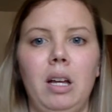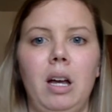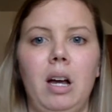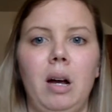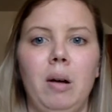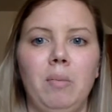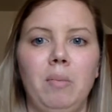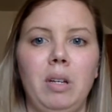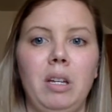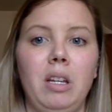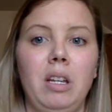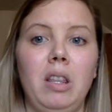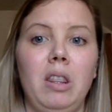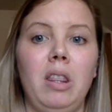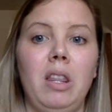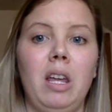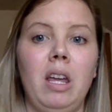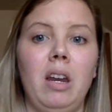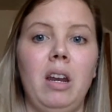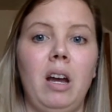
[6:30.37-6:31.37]

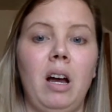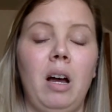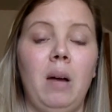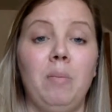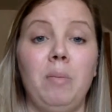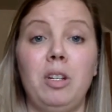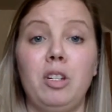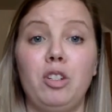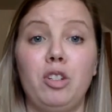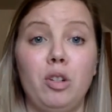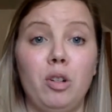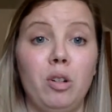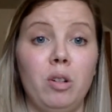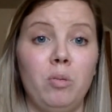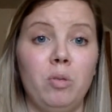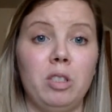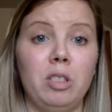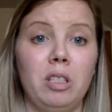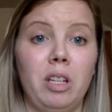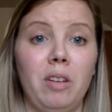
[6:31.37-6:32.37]
Then each
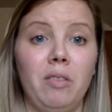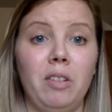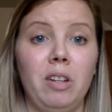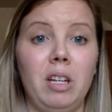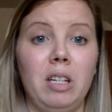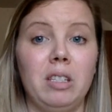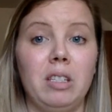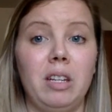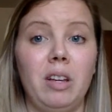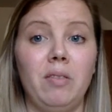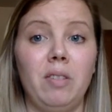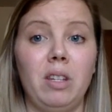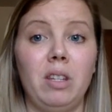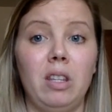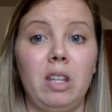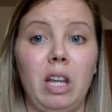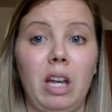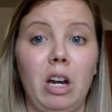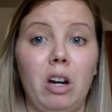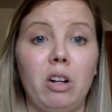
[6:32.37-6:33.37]
student is
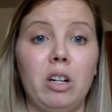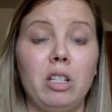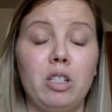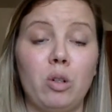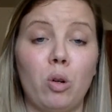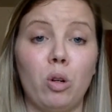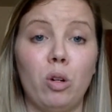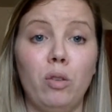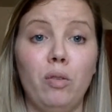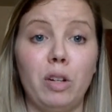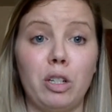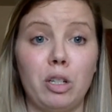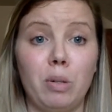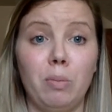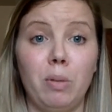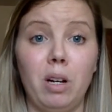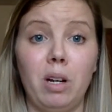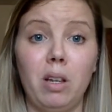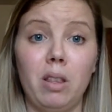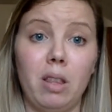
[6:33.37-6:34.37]
given their historical fiction
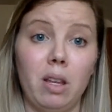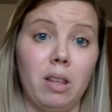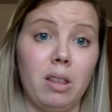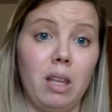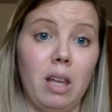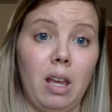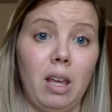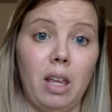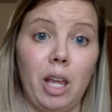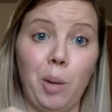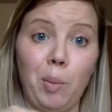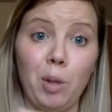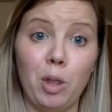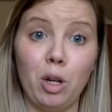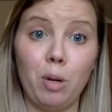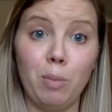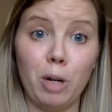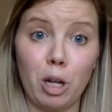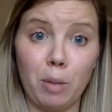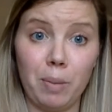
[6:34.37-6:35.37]
book that they keep in
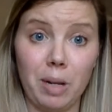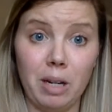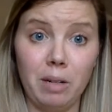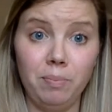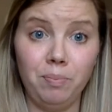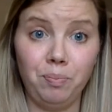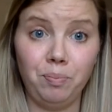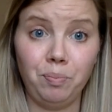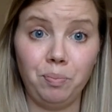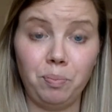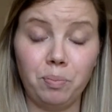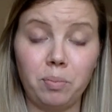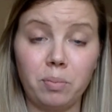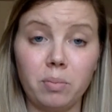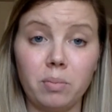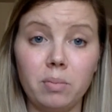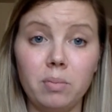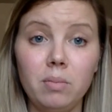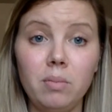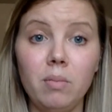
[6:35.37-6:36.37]
their book bin,
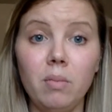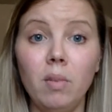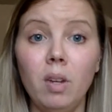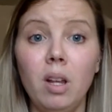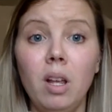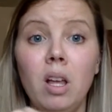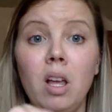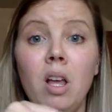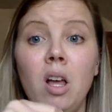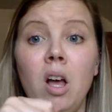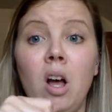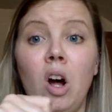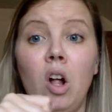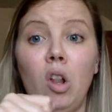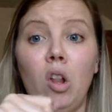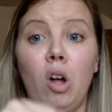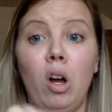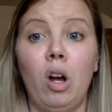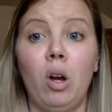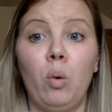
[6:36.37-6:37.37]

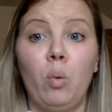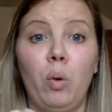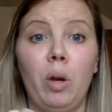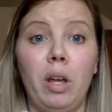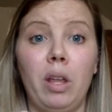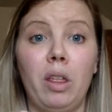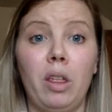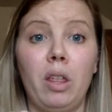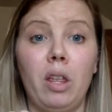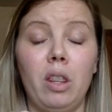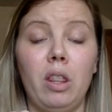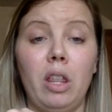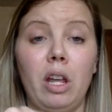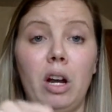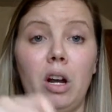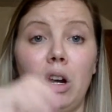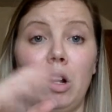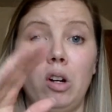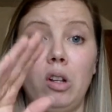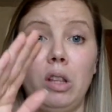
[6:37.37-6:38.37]
along with
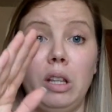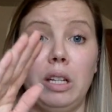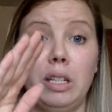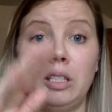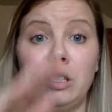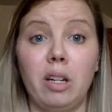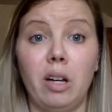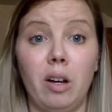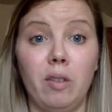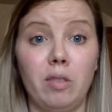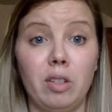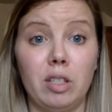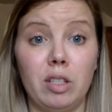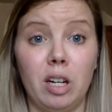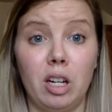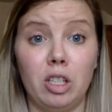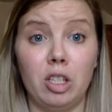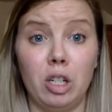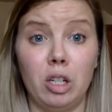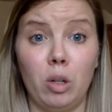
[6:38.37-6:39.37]
their list of
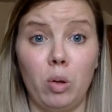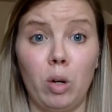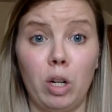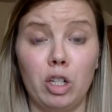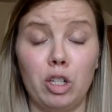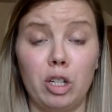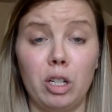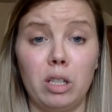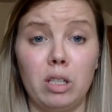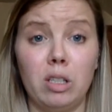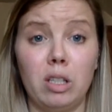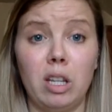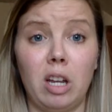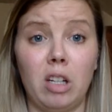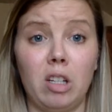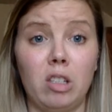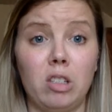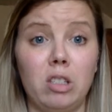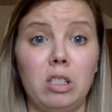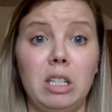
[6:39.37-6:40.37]
discussion questions
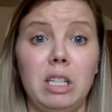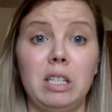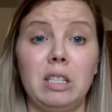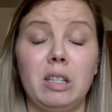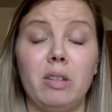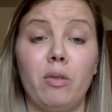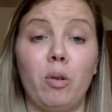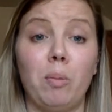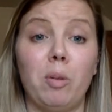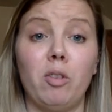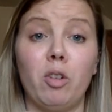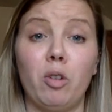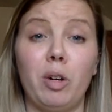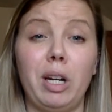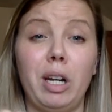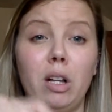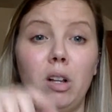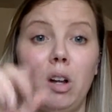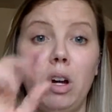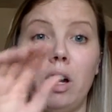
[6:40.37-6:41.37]
that is in the form of a
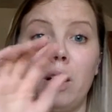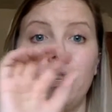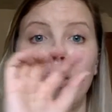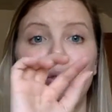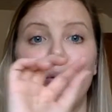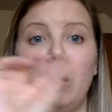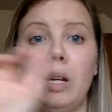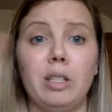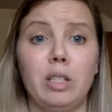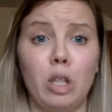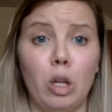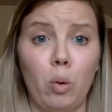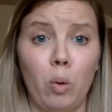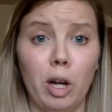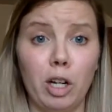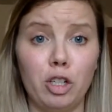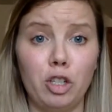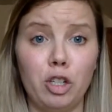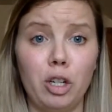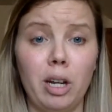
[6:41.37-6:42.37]
reading log. So it has the
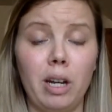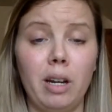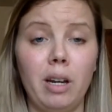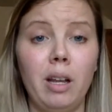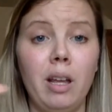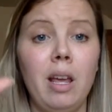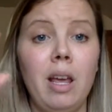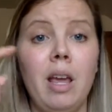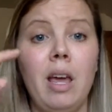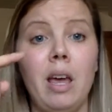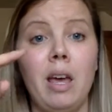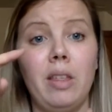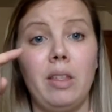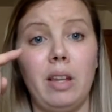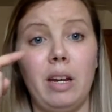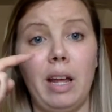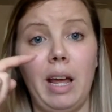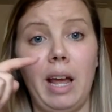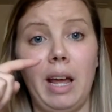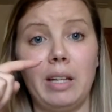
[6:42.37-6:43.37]
question, and
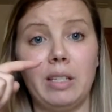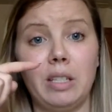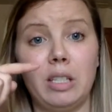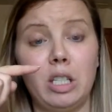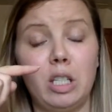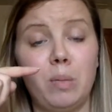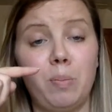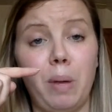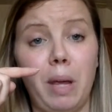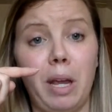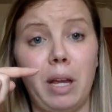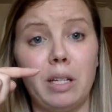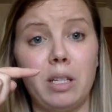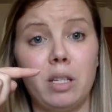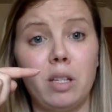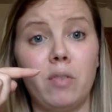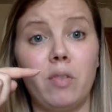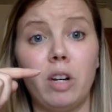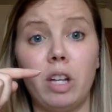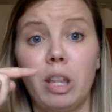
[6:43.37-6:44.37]
then it has a
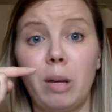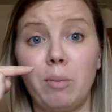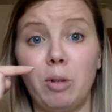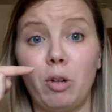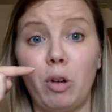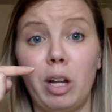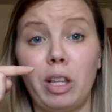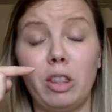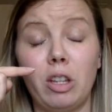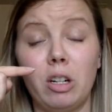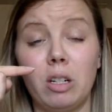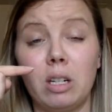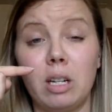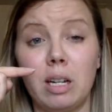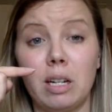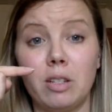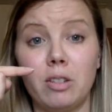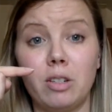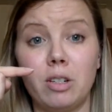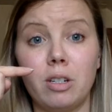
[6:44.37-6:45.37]
space for them to write their
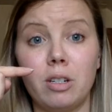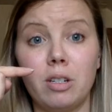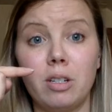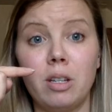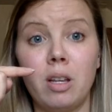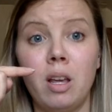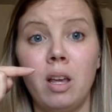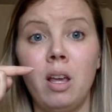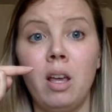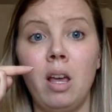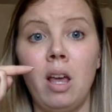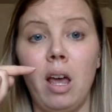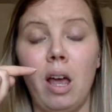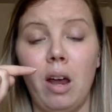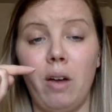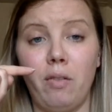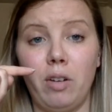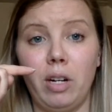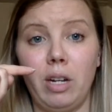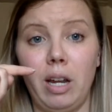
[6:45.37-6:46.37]
answers
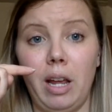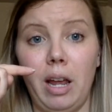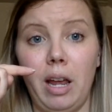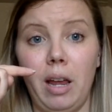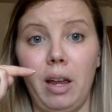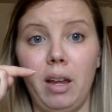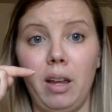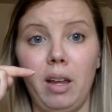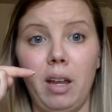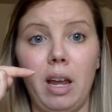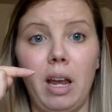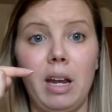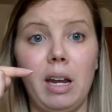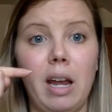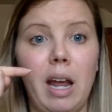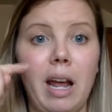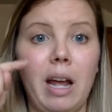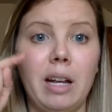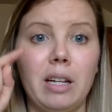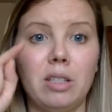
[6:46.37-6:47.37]
every day, and
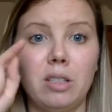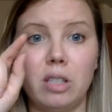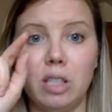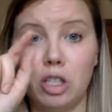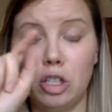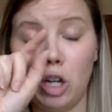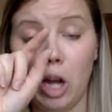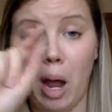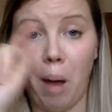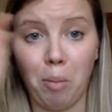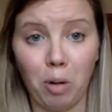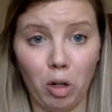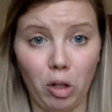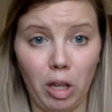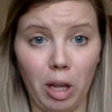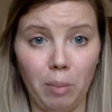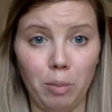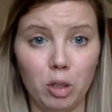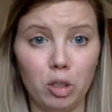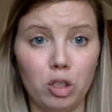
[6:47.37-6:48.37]
it has the chapter
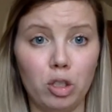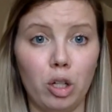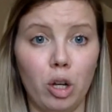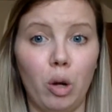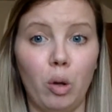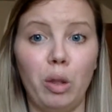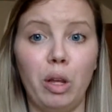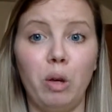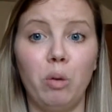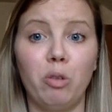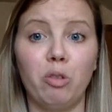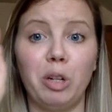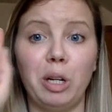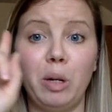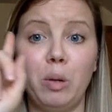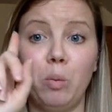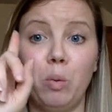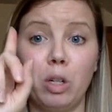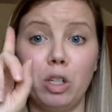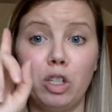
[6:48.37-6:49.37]
labeled. So they will
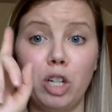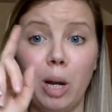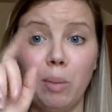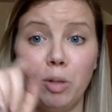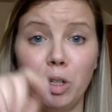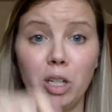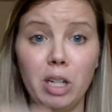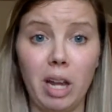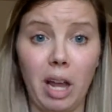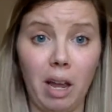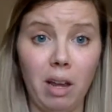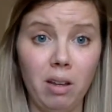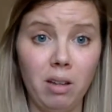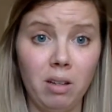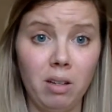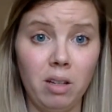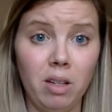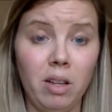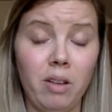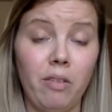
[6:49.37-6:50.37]
read 1 chapter a day
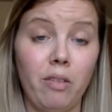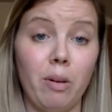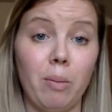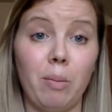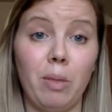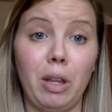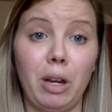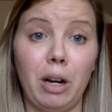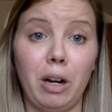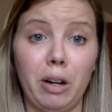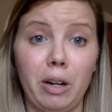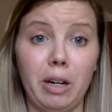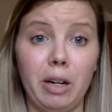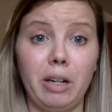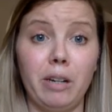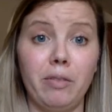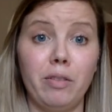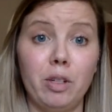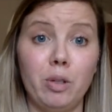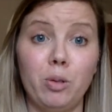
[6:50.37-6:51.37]
from their
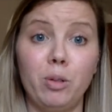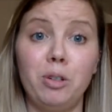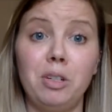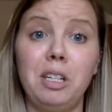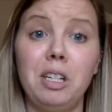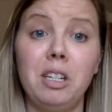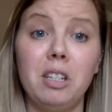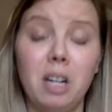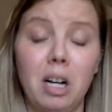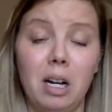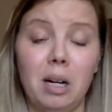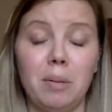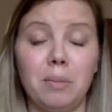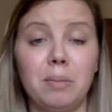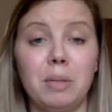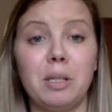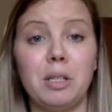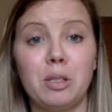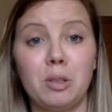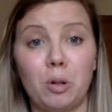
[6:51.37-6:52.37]
individual
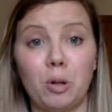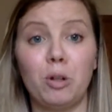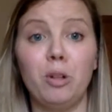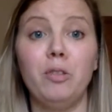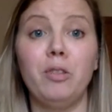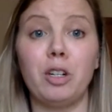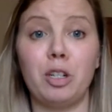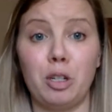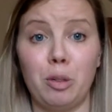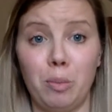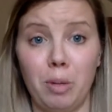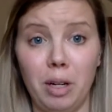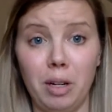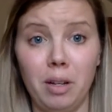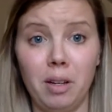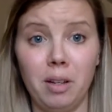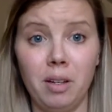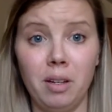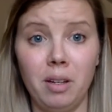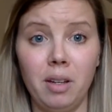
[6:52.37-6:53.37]
historical fiction
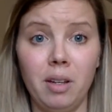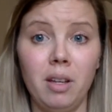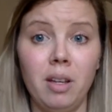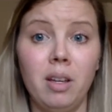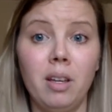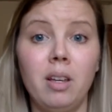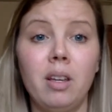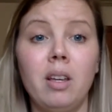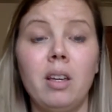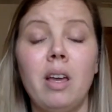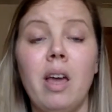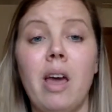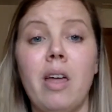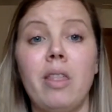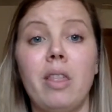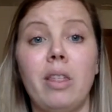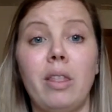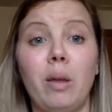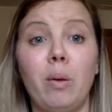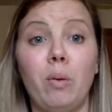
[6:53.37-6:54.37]
book.
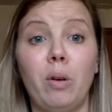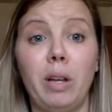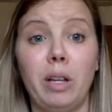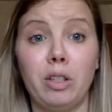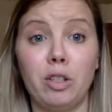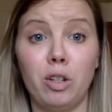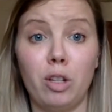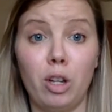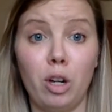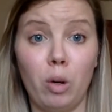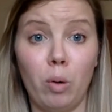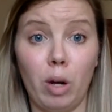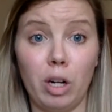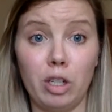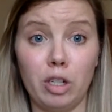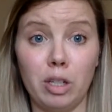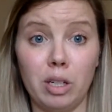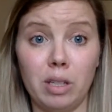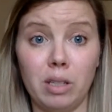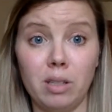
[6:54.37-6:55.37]
Then they will answer their
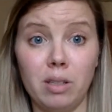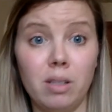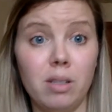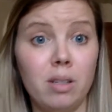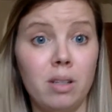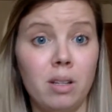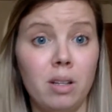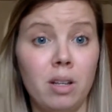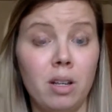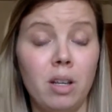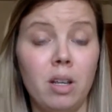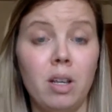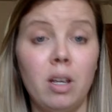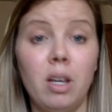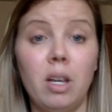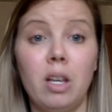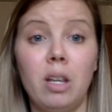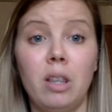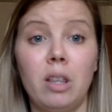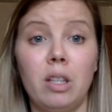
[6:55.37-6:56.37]
questions.
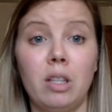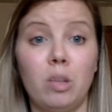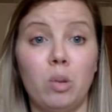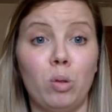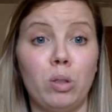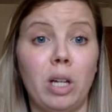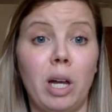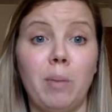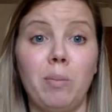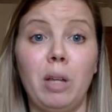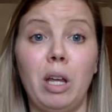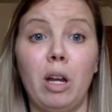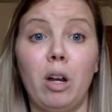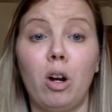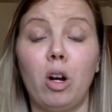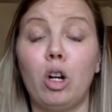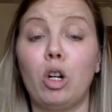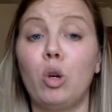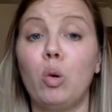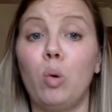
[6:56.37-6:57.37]
This whole time they
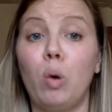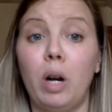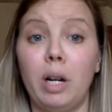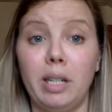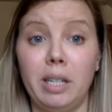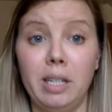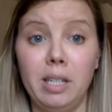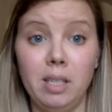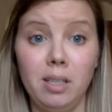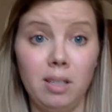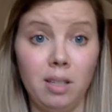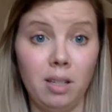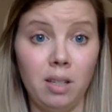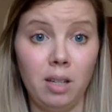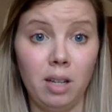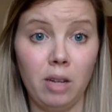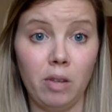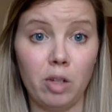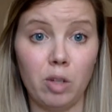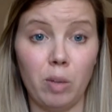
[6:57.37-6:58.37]
are quiet
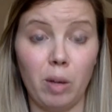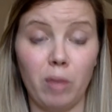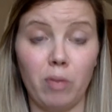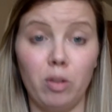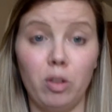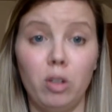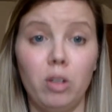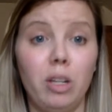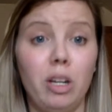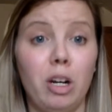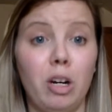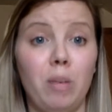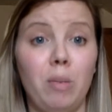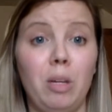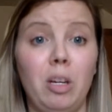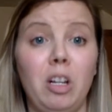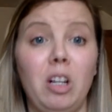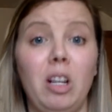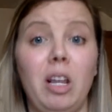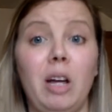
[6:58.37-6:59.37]
and respectful. They are
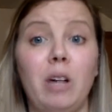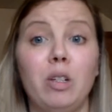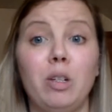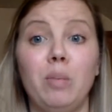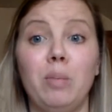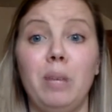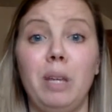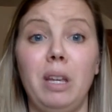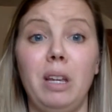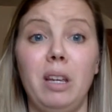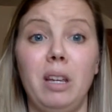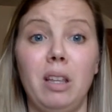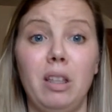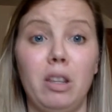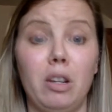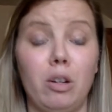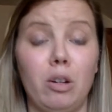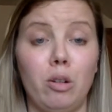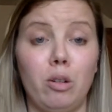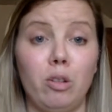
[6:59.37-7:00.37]
allowed to be in
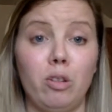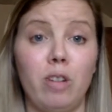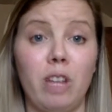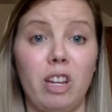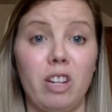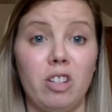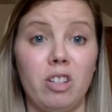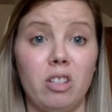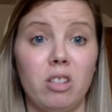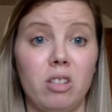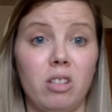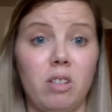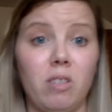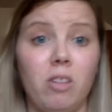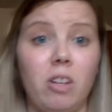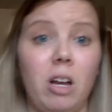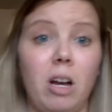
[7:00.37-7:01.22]
their known locations,